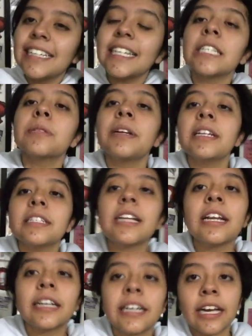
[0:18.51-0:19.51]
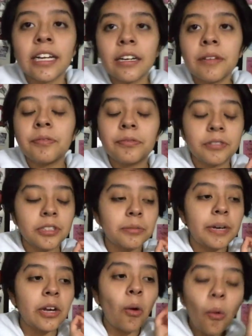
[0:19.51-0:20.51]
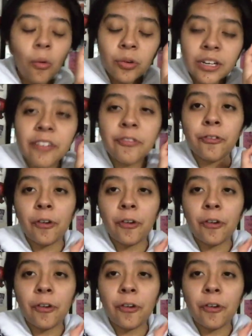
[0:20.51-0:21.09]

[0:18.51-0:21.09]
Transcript: this one is dedicated to my only